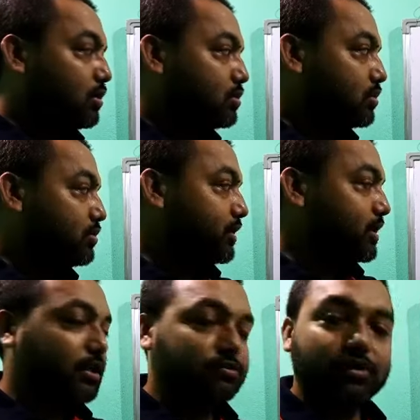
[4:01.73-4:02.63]
So three
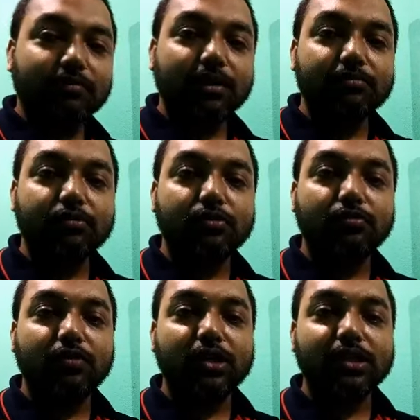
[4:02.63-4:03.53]
things we have come to know.
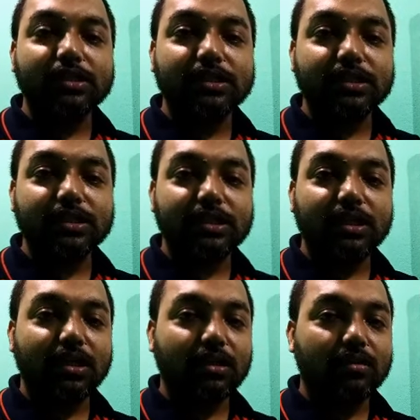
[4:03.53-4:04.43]
One is
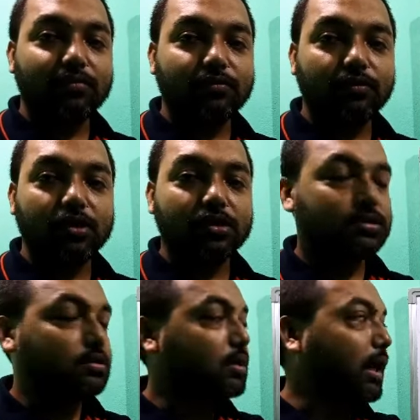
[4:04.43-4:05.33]

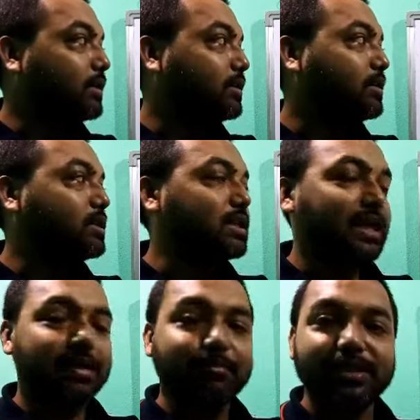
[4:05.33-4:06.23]
focus, other
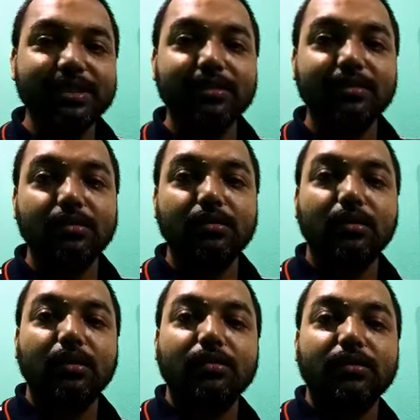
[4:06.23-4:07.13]
is epicenter,
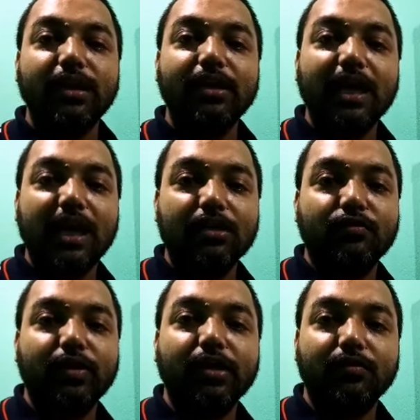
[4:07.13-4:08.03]
then
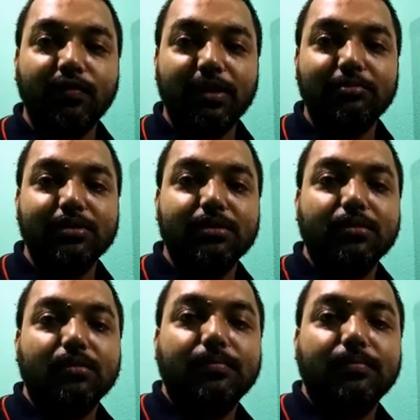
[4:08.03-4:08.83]
earthquake waves.